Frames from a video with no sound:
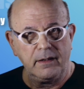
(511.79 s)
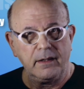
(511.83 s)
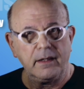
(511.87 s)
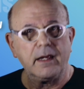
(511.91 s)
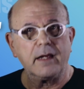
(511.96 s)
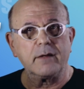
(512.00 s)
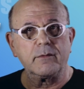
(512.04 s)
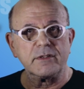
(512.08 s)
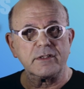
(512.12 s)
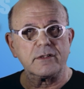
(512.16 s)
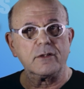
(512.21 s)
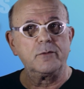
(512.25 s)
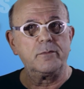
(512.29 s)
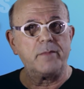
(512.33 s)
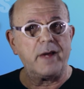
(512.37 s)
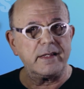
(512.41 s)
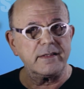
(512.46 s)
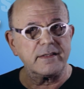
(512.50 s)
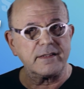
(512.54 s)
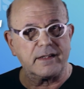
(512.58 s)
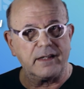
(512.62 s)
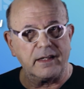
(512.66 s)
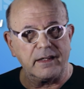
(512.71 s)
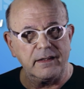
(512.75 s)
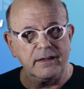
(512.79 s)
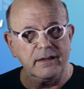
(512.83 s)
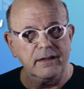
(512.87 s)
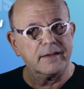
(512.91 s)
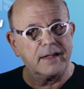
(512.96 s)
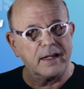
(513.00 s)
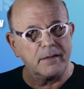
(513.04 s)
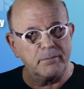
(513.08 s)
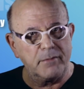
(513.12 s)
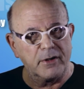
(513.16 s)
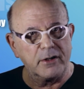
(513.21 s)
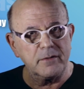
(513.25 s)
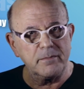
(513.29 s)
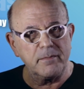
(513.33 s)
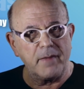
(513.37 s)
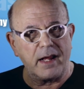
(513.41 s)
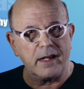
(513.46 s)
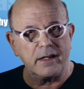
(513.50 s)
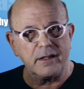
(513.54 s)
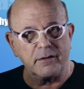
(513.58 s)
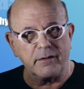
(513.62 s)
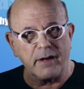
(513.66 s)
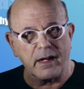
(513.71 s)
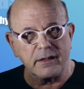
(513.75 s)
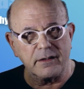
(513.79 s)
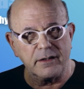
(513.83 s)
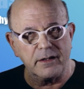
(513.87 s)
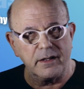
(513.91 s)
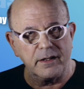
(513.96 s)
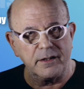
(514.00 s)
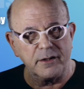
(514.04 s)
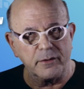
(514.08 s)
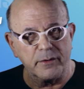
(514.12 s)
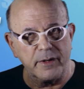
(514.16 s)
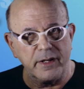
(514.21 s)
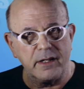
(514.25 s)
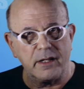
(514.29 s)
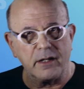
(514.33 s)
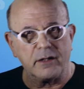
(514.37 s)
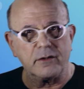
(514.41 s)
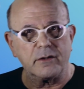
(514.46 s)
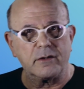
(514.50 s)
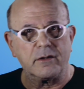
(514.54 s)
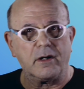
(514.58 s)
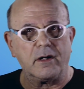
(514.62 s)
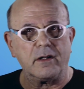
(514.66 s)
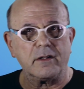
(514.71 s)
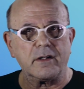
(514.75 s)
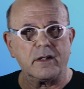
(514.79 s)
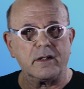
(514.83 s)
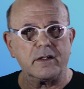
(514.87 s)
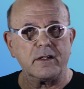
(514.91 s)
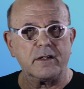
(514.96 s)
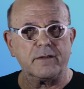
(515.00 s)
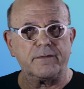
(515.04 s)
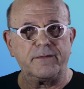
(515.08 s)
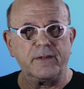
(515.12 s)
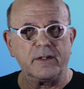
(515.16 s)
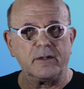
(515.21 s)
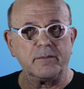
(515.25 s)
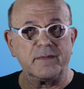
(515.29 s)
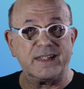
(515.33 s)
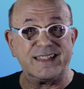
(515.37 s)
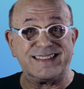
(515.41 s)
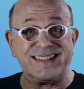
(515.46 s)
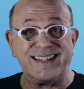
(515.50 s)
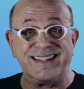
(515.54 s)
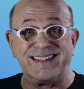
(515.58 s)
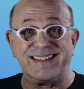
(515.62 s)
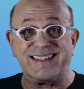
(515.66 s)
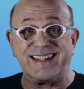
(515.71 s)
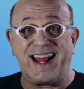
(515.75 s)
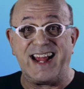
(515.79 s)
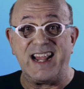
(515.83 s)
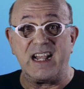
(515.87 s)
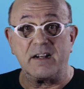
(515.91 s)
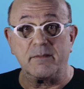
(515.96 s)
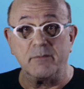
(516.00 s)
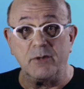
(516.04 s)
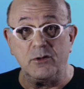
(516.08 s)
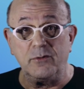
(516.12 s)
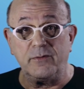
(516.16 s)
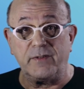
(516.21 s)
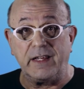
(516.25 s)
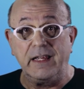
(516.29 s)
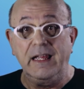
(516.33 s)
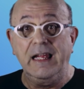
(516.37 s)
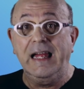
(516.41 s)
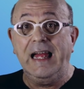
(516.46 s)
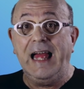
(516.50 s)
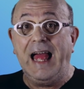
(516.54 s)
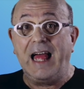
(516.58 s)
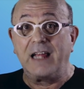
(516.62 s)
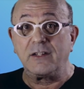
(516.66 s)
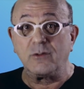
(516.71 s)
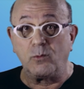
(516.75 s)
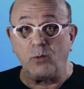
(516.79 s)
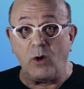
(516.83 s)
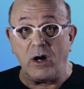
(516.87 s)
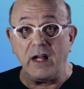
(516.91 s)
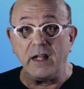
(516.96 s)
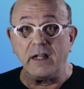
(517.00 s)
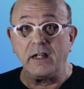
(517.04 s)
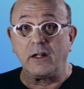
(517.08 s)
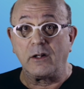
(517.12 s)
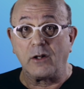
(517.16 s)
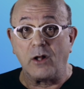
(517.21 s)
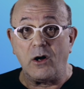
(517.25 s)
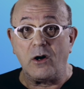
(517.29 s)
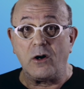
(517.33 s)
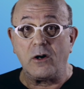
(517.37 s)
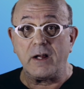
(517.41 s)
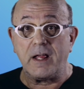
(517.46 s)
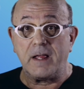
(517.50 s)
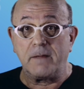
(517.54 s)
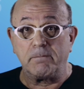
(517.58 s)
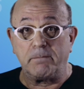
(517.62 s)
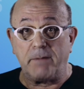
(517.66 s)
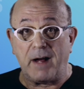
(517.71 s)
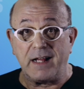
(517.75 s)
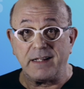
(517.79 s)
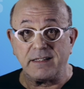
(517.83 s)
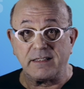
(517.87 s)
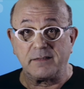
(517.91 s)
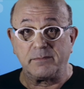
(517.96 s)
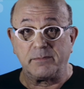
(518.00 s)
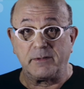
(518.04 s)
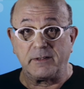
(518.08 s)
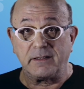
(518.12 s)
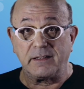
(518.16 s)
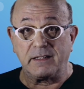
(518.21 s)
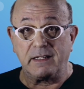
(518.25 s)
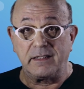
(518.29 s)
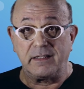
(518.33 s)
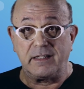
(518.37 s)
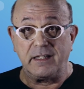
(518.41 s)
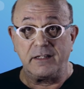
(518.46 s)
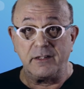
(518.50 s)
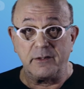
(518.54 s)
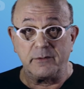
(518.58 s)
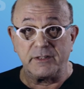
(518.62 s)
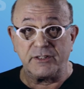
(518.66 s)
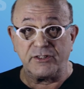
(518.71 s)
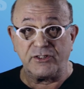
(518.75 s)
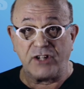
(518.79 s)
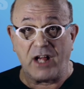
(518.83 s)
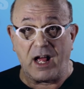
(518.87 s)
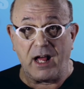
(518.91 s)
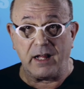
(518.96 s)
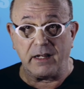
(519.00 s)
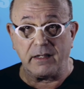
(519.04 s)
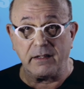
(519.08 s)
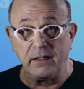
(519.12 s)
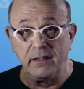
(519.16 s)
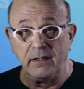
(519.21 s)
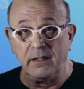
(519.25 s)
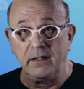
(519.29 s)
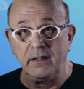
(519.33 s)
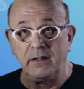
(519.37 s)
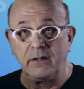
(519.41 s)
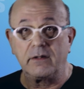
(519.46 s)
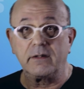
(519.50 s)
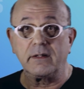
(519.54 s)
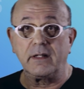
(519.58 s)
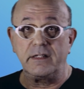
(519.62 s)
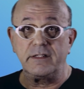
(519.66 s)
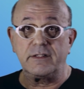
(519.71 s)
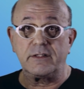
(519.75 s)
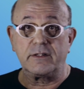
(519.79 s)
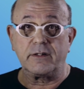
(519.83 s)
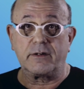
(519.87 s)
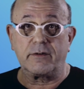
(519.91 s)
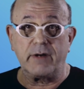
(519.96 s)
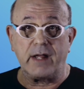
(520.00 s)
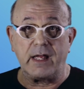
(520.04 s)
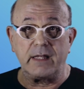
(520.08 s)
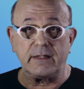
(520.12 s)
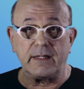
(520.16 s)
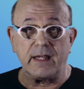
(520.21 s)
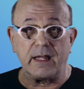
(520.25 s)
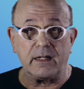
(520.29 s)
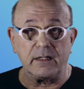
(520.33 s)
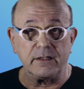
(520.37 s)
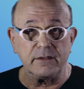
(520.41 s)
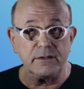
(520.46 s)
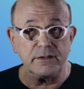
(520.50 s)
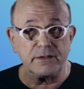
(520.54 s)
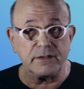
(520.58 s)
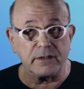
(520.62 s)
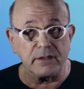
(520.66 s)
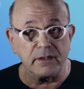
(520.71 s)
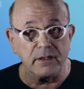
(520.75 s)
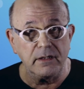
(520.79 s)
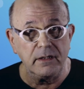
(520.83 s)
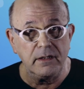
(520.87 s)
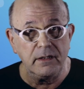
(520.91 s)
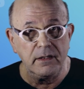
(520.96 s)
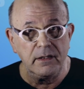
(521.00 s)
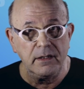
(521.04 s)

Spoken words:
It was Lubezki that Birdman director Iñárritu called on to film this entire movie as one long, impossible, continuous shot, or at least to create that illusion.